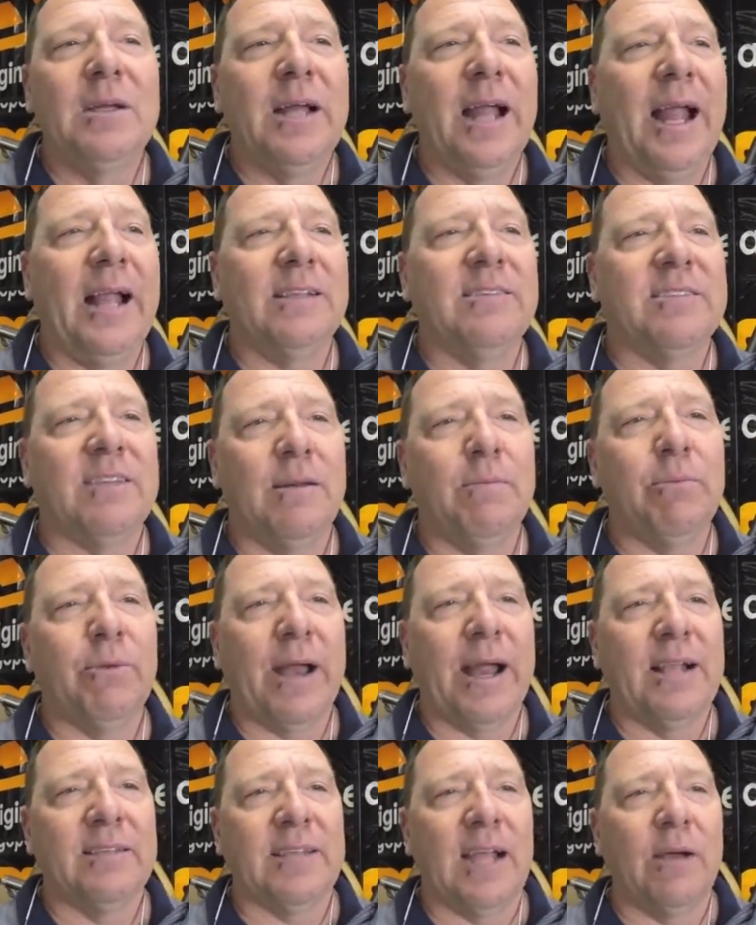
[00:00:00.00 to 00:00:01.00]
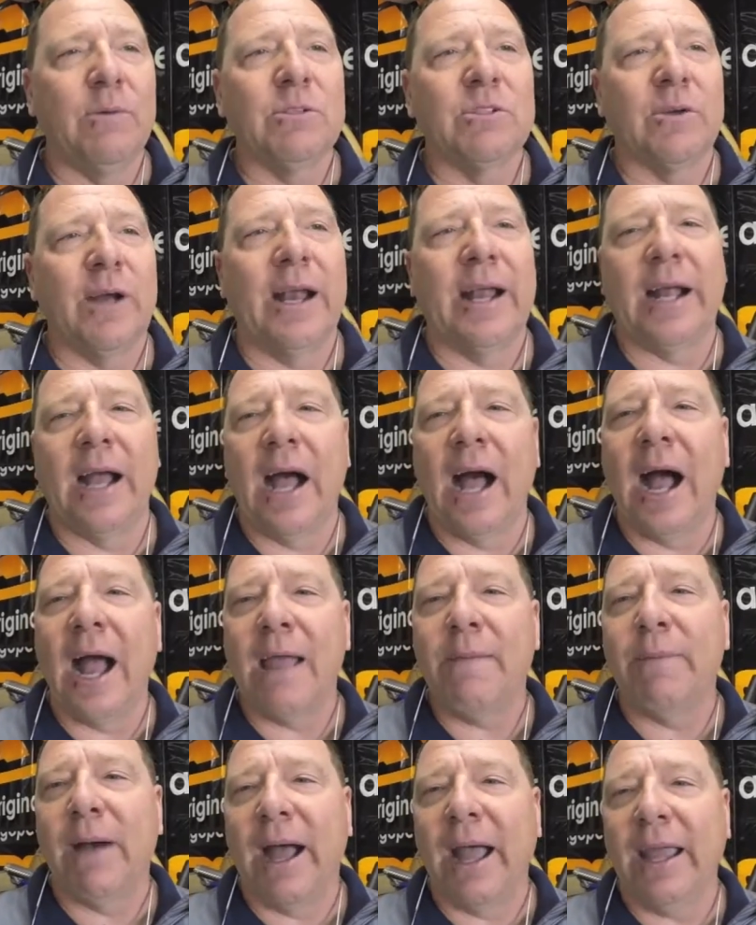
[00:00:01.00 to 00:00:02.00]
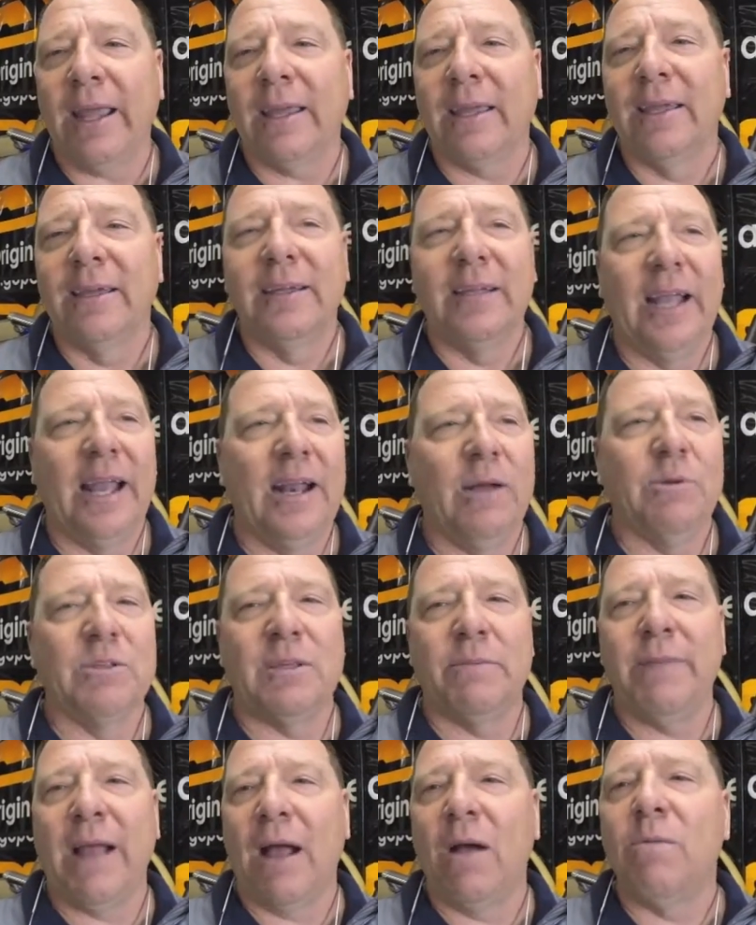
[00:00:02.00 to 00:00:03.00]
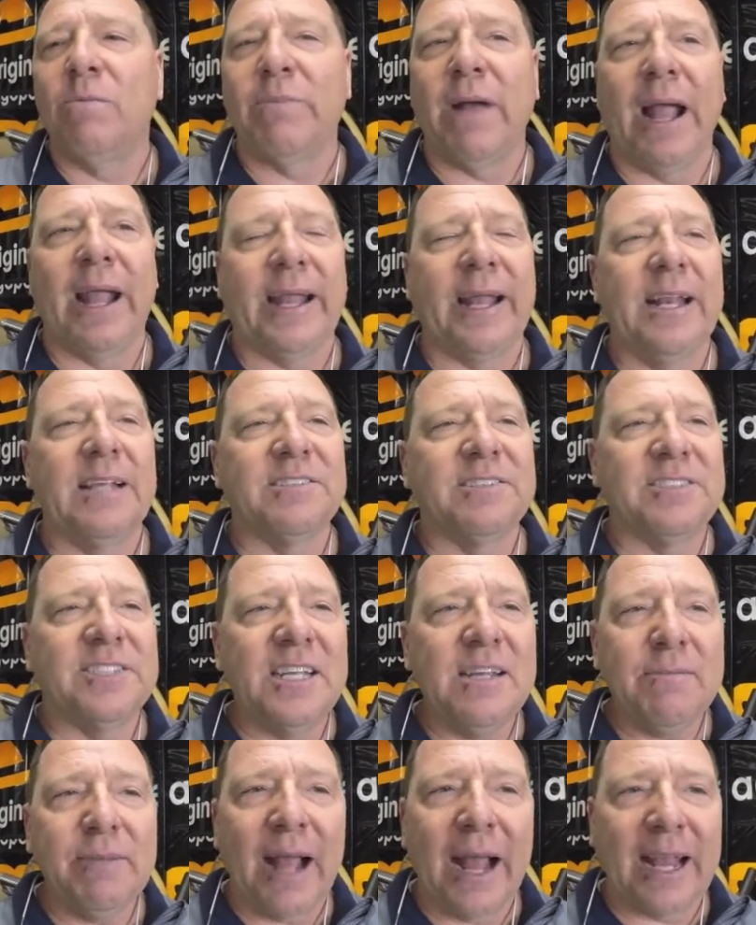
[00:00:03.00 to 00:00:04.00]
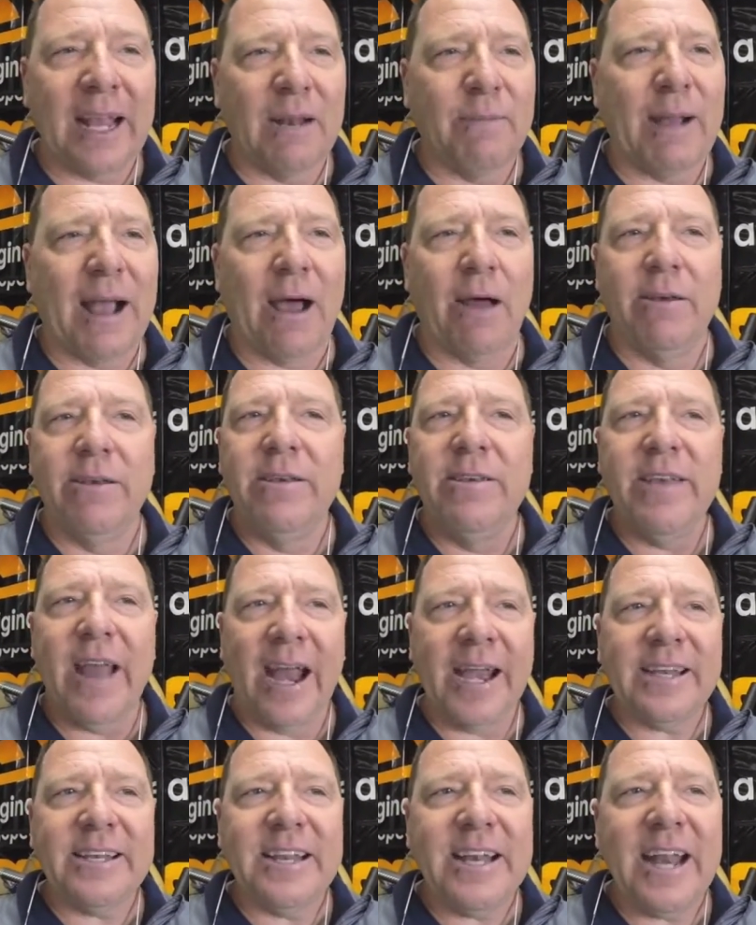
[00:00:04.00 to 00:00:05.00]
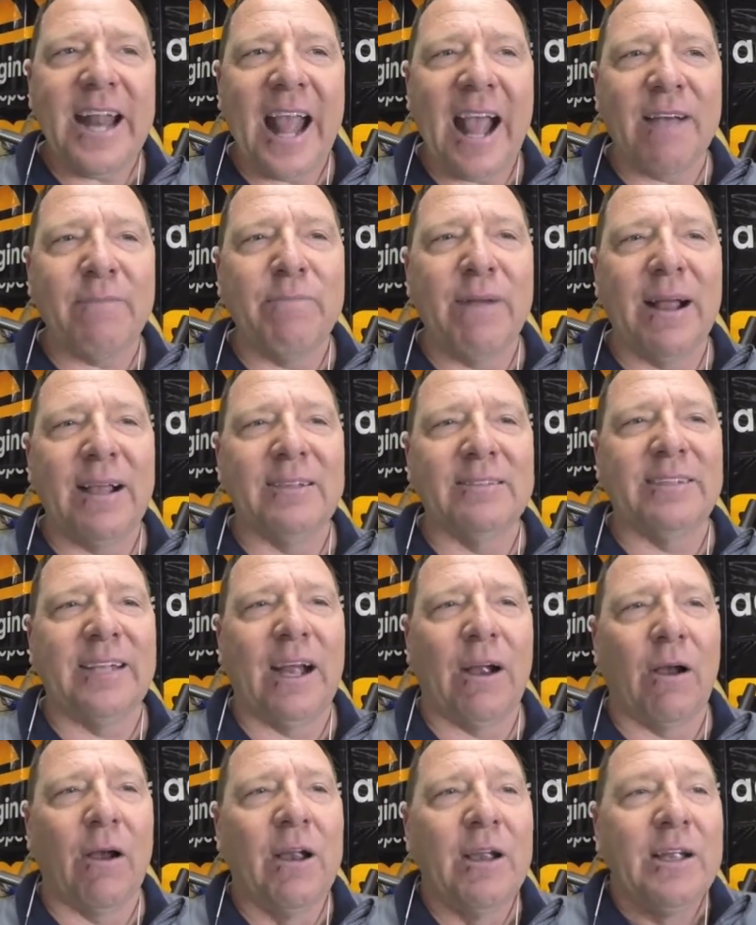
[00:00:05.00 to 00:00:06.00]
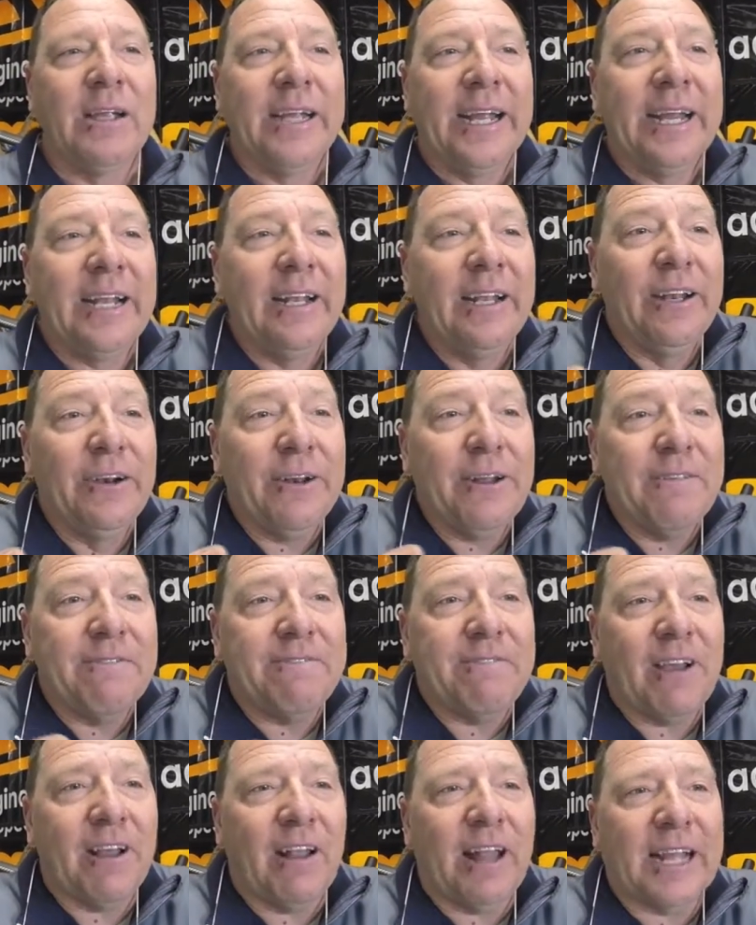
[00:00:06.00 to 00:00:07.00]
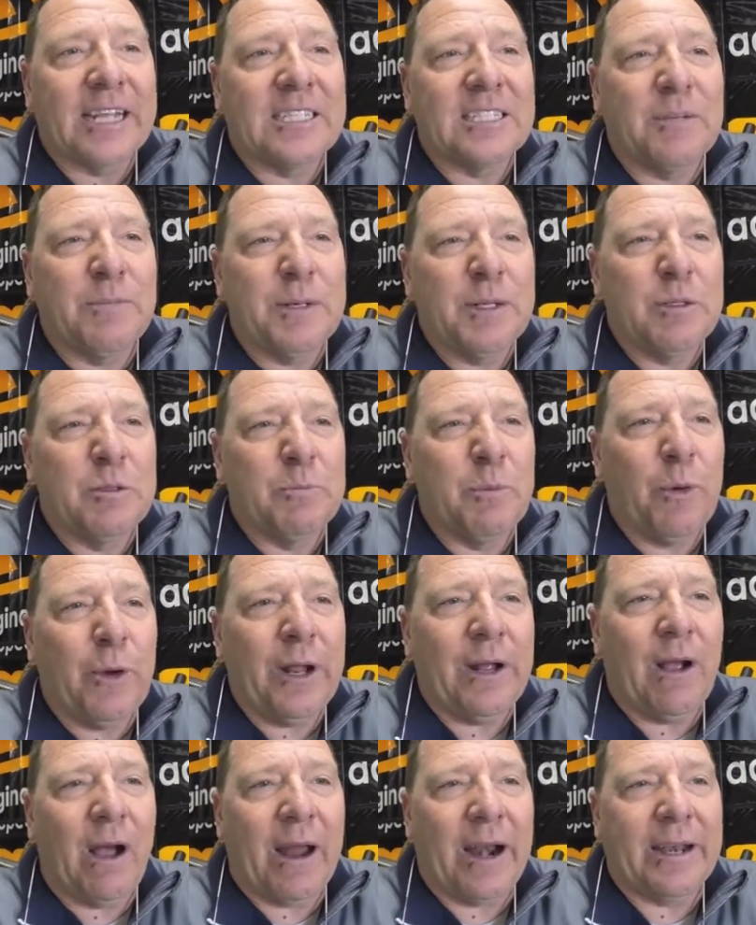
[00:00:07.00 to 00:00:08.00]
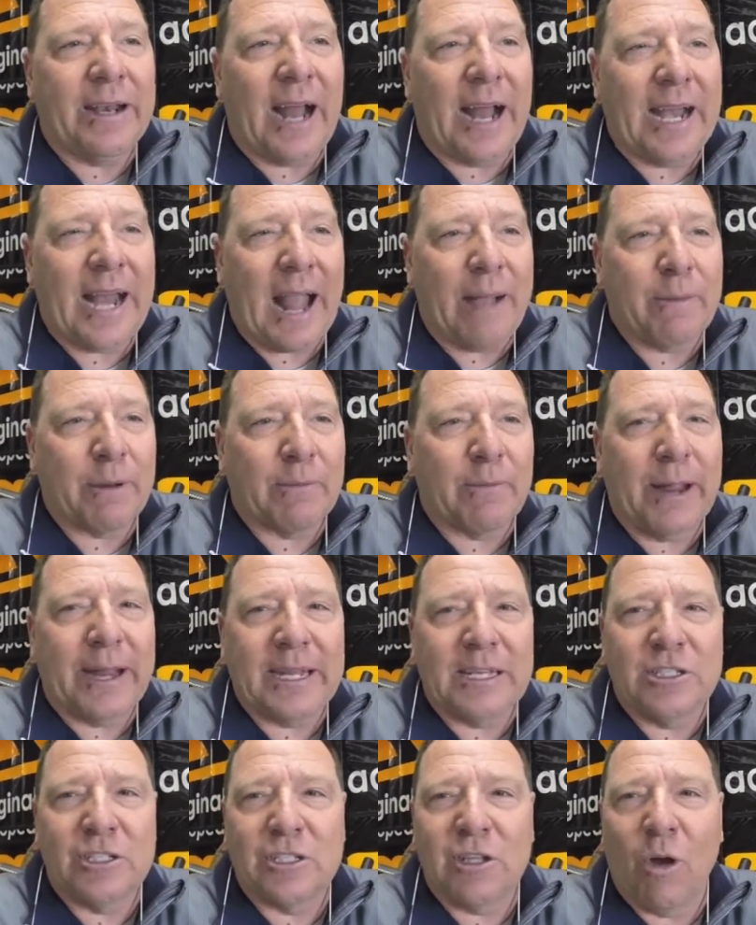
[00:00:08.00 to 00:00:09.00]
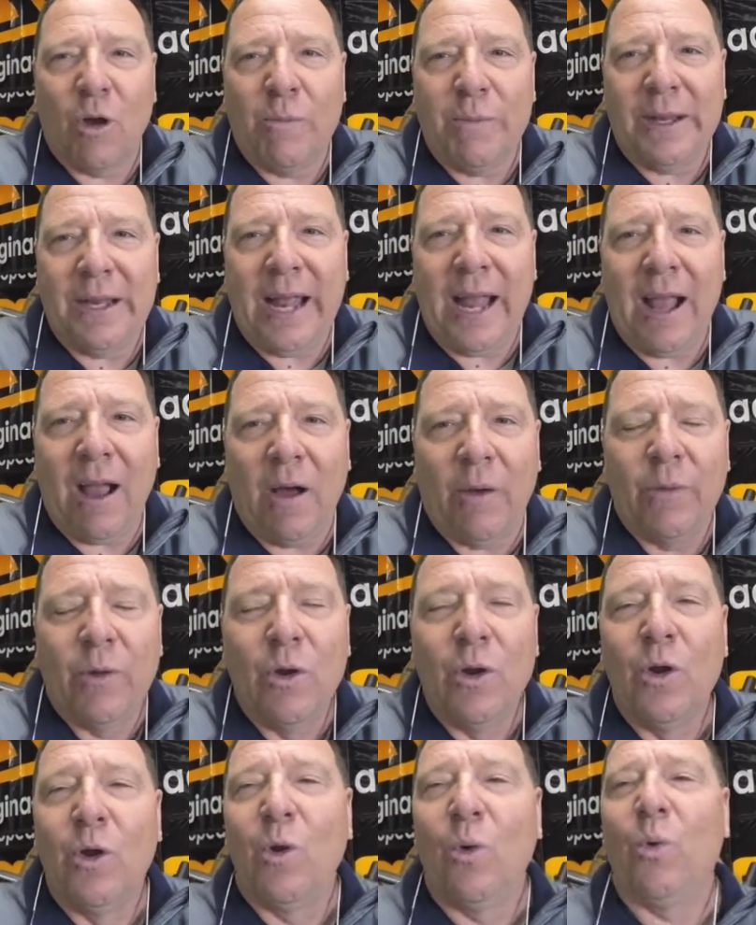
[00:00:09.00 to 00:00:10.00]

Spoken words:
And some brands, I was riding a Haibike, and it was a mountain bike, and it seemed like at about 19.5 miles an hour, it literally felt like somebody was putting on a dynamic brake and slowing me down.